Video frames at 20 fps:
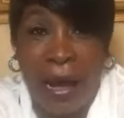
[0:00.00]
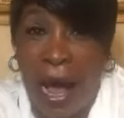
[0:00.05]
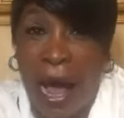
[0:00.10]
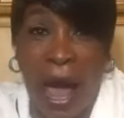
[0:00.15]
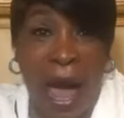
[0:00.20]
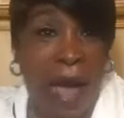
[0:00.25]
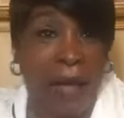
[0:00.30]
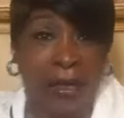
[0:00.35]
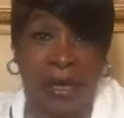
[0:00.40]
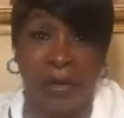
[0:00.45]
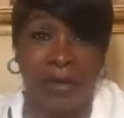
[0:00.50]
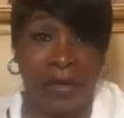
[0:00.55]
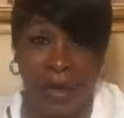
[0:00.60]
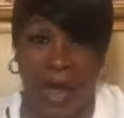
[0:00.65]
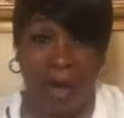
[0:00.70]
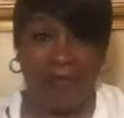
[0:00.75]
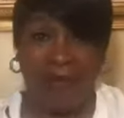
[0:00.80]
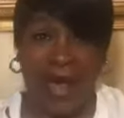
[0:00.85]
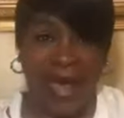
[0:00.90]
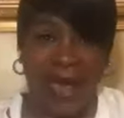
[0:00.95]
I, I, could
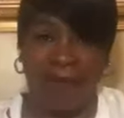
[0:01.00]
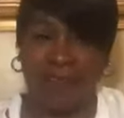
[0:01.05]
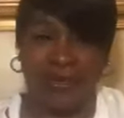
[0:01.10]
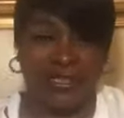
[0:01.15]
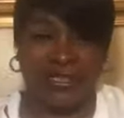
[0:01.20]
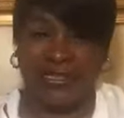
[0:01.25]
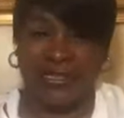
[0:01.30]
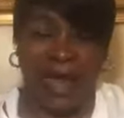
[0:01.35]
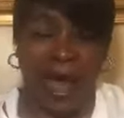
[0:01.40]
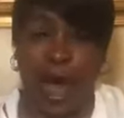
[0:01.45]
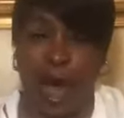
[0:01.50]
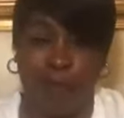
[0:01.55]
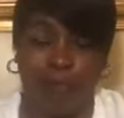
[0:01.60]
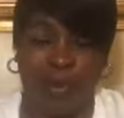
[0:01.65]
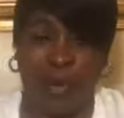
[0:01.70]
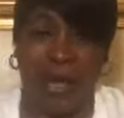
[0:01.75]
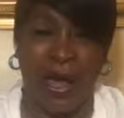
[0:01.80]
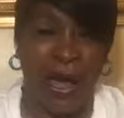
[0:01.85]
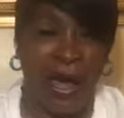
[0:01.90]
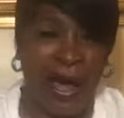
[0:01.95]
never ever stop.